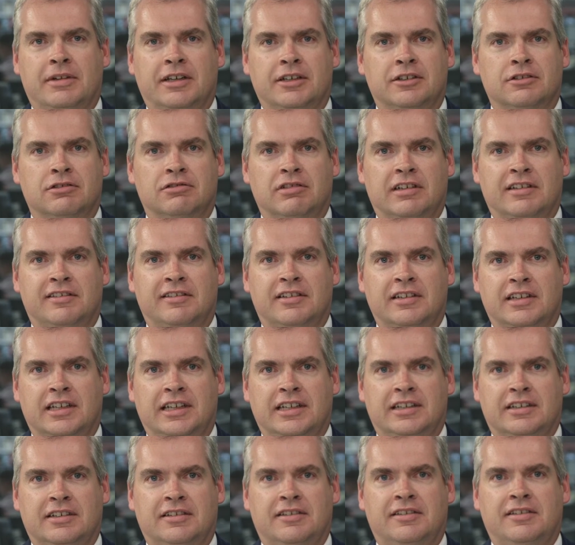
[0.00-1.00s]
increasingly
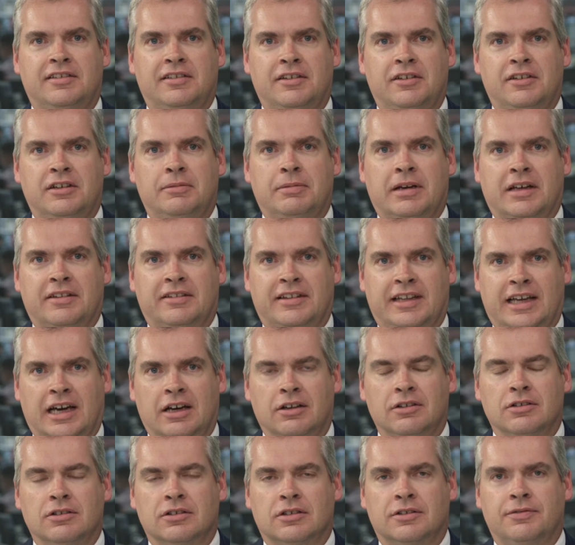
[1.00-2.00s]
concerned about the
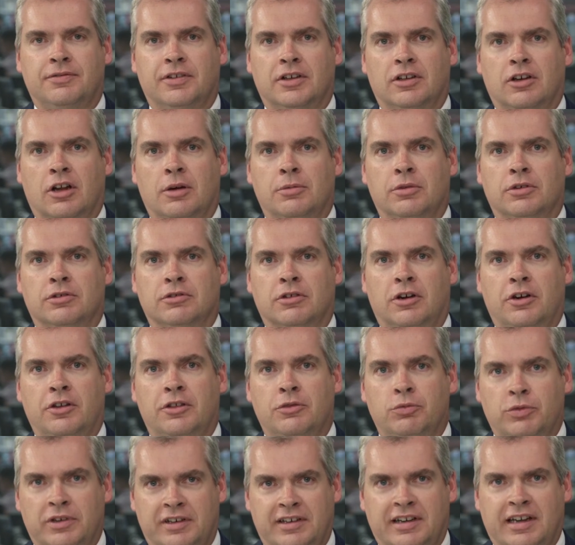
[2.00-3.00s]
outlook for global
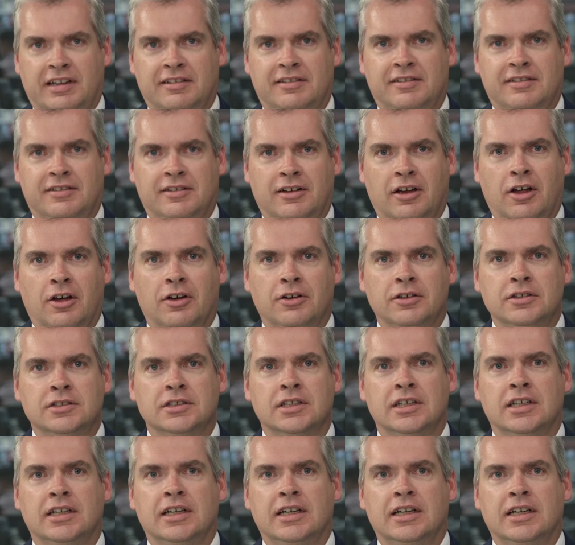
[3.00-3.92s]
growth, which has slowed,